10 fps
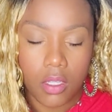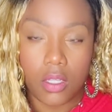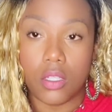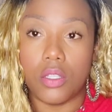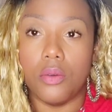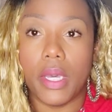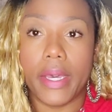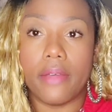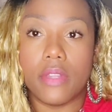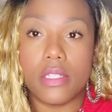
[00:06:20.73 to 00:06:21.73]
You
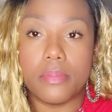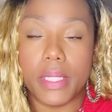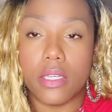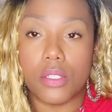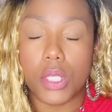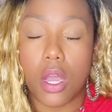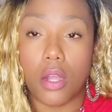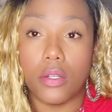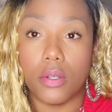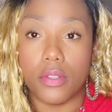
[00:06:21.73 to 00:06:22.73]
have this player's
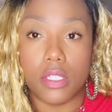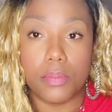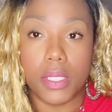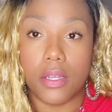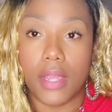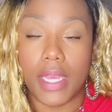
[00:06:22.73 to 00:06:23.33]
heart, or this player